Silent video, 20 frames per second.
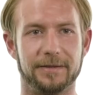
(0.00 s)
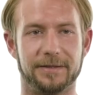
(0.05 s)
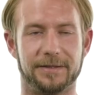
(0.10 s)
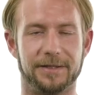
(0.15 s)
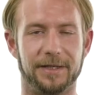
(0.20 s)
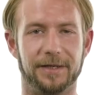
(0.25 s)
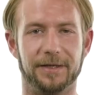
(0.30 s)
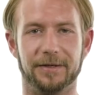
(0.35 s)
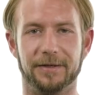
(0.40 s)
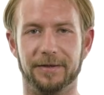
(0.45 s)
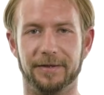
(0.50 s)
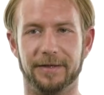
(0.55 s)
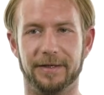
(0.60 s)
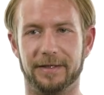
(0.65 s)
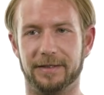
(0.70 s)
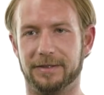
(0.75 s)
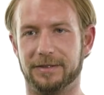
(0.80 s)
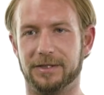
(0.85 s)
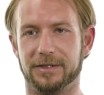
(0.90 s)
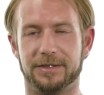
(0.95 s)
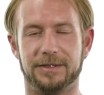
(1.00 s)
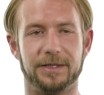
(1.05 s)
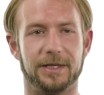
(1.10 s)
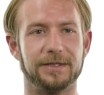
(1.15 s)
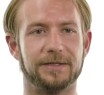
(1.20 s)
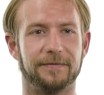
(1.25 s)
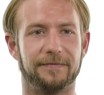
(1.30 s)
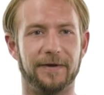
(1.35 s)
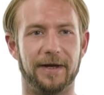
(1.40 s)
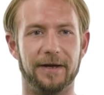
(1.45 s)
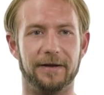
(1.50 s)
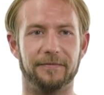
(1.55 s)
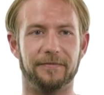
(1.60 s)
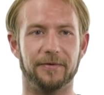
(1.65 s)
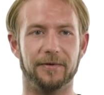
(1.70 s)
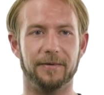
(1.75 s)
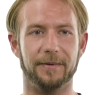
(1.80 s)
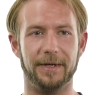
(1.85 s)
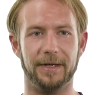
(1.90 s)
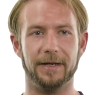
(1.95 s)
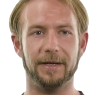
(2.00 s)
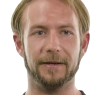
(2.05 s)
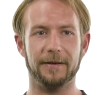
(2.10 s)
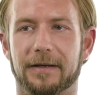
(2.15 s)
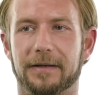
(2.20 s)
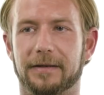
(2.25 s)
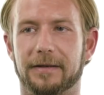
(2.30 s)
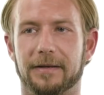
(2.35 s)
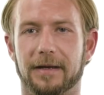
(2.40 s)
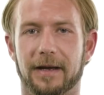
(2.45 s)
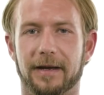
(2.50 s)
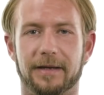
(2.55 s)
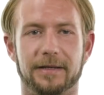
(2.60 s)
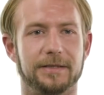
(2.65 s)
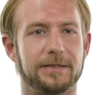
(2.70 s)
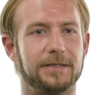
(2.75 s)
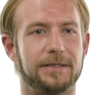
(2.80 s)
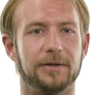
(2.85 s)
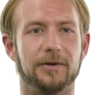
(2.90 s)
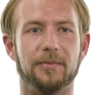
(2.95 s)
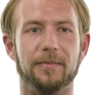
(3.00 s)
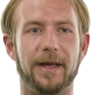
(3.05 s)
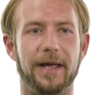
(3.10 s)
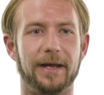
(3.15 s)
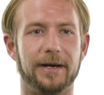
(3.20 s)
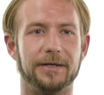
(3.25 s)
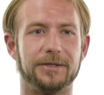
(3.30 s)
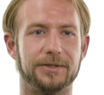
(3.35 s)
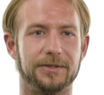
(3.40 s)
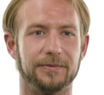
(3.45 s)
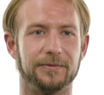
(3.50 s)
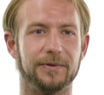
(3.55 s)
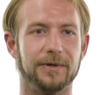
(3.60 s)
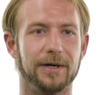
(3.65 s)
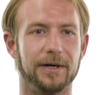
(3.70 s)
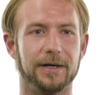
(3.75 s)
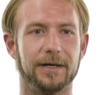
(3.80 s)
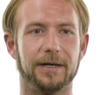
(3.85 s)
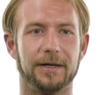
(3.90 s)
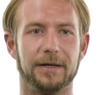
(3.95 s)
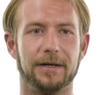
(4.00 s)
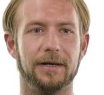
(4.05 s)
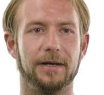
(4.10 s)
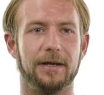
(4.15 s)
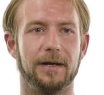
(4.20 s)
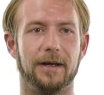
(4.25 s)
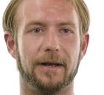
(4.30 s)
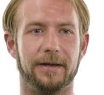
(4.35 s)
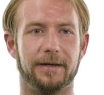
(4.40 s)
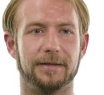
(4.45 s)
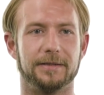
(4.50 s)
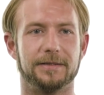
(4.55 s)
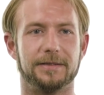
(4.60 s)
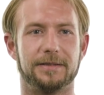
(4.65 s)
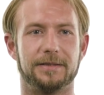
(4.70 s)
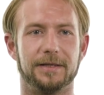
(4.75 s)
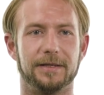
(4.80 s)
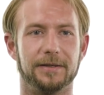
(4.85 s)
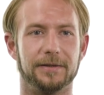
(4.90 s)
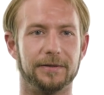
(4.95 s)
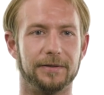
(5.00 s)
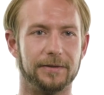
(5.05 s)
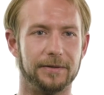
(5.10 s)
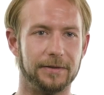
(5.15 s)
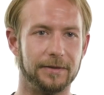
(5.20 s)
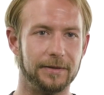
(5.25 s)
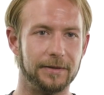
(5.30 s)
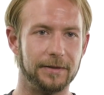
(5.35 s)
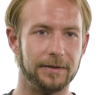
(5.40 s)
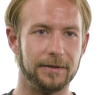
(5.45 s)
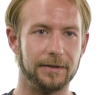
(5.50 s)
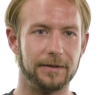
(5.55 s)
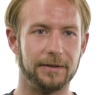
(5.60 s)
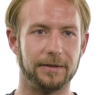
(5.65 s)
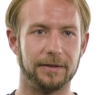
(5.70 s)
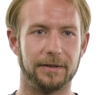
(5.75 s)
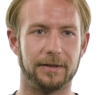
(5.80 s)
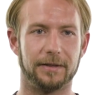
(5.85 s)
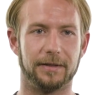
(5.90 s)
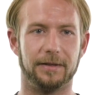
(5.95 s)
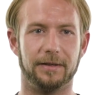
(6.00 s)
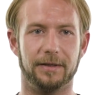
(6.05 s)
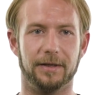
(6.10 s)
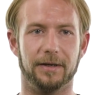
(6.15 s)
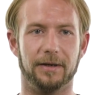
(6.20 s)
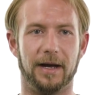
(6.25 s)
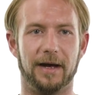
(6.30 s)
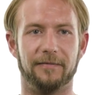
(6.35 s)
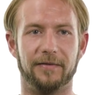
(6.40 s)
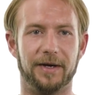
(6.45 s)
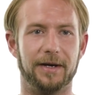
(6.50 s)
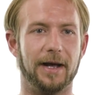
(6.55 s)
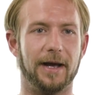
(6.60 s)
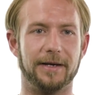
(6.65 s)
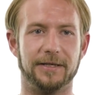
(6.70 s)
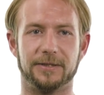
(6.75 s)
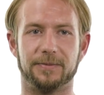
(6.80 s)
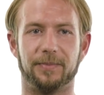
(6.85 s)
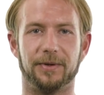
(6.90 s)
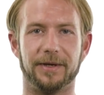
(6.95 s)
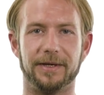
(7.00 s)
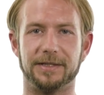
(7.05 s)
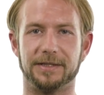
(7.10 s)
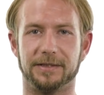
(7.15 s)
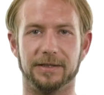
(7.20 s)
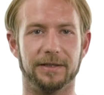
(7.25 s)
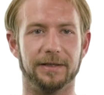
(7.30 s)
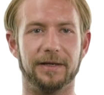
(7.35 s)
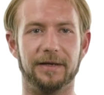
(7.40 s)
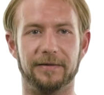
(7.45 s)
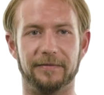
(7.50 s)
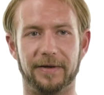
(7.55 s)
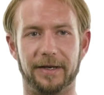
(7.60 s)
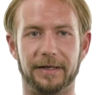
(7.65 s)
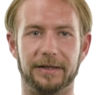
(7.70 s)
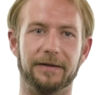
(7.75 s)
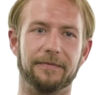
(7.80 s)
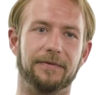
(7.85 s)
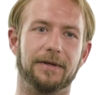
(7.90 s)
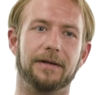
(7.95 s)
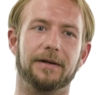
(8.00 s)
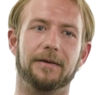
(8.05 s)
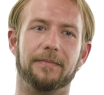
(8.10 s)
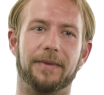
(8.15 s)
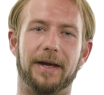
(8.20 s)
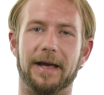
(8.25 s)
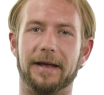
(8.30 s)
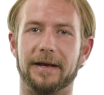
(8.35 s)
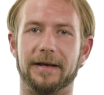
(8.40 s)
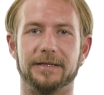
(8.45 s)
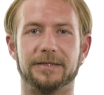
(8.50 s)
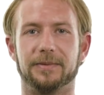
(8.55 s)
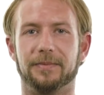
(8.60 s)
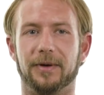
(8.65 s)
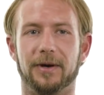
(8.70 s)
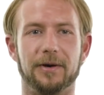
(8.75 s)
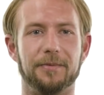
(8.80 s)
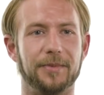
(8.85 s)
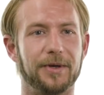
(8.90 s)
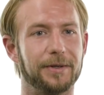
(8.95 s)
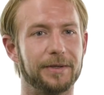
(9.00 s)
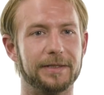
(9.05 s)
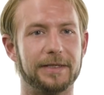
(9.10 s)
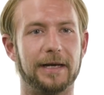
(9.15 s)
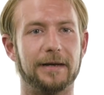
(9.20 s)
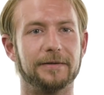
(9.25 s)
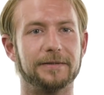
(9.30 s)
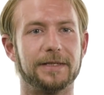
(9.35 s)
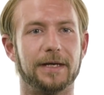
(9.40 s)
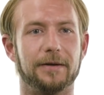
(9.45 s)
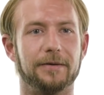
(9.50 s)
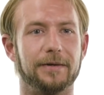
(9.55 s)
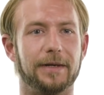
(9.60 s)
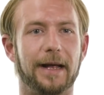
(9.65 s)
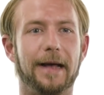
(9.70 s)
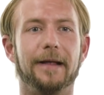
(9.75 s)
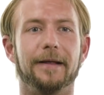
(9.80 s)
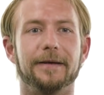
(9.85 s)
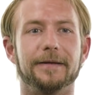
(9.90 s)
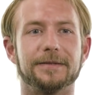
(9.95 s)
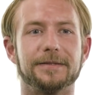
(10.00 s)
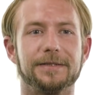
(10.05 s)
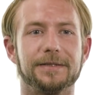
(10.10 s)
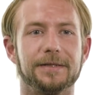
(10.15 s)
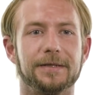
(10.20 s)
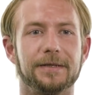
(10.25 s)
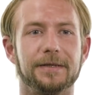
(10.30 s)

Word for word: So it just justified it for me. I could still manage to work. I could still, you know, have a nice place to live. I lived in a badass apartment in downtown Dallas,